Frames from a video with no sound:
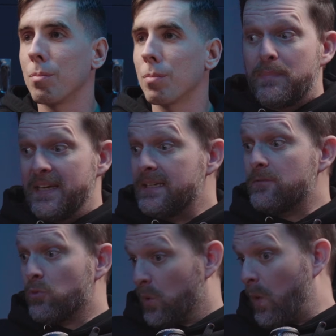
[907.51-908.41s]
PEAK
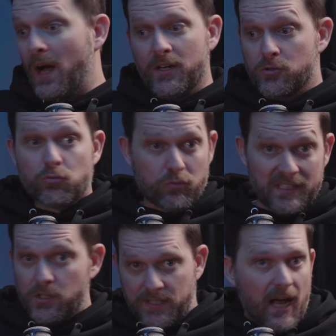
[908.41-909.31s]
requires
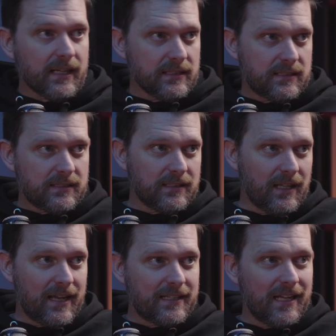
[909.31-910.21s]
real science,
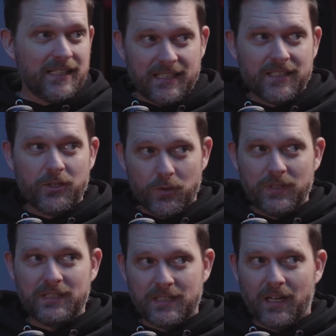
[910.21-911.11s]
like, and you
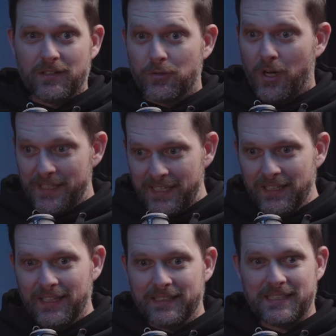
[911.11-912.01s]
need to
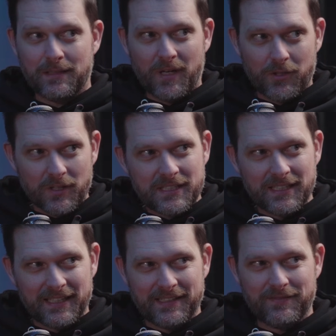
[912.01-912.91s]
annealing,
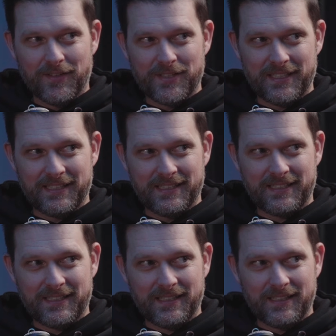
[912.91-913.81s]
semi-crystalline
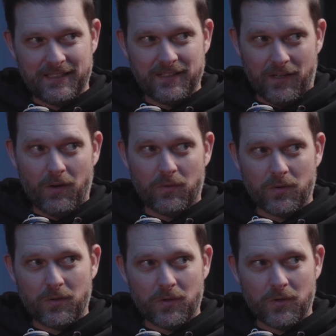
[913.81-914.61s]
versus, you know,